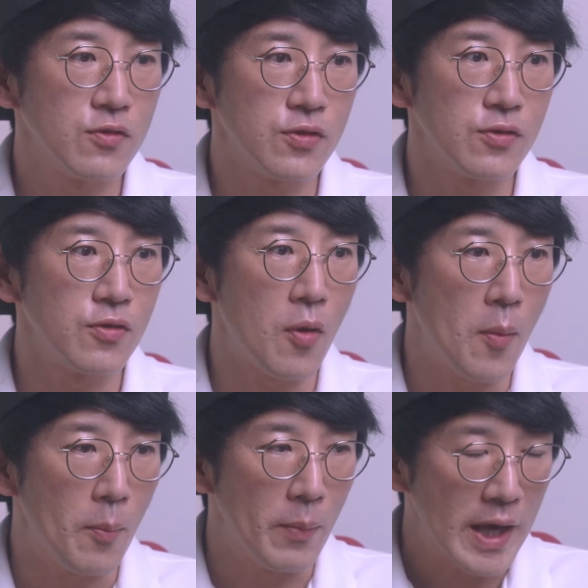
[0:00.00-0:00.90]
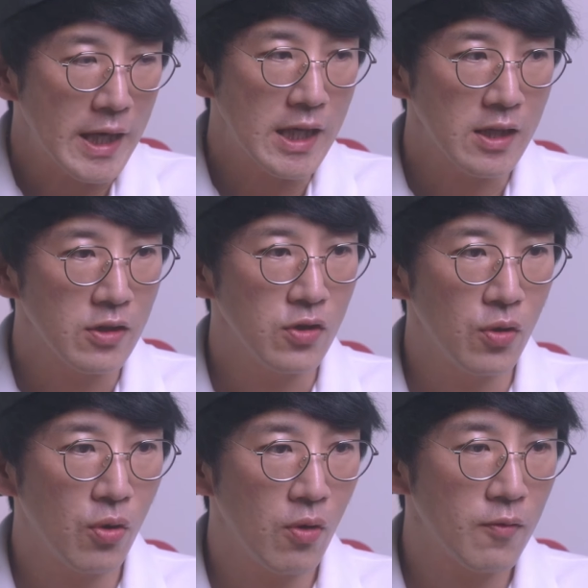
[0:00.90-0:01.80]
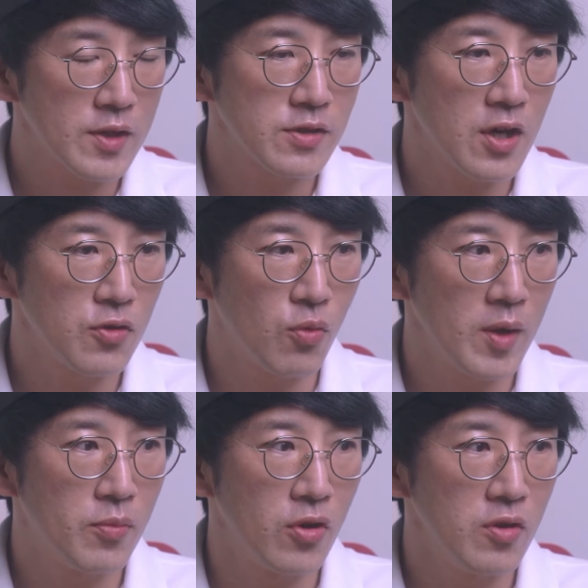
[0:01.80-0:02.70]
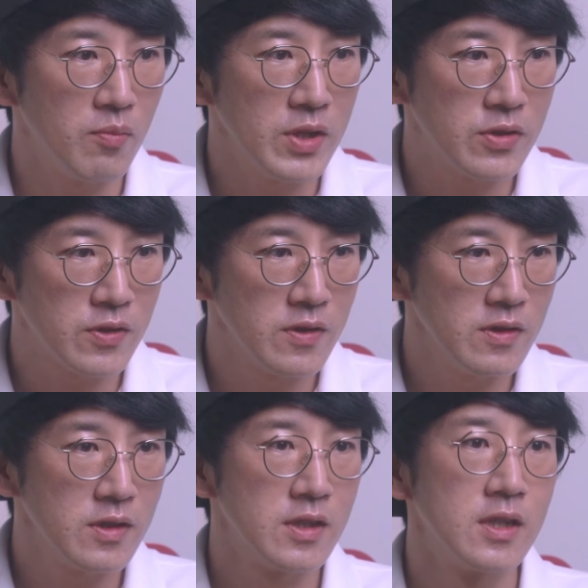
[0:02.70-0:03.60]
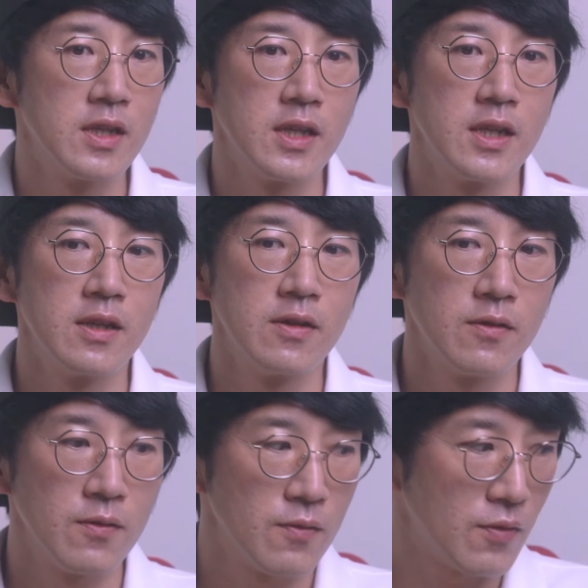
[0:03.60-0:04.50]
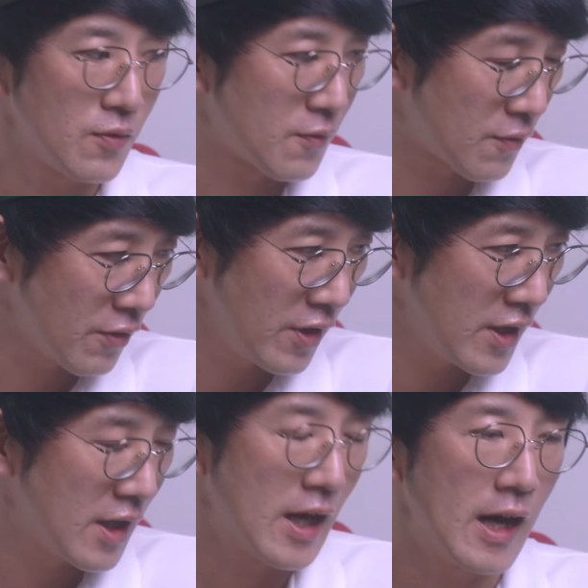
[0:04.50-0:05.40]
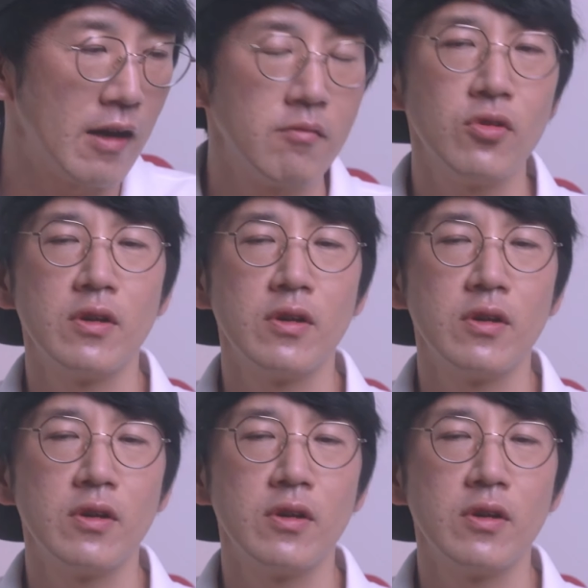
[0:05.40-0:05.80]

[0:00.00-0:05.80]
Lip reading: to make it your facade waypoint missions for free. I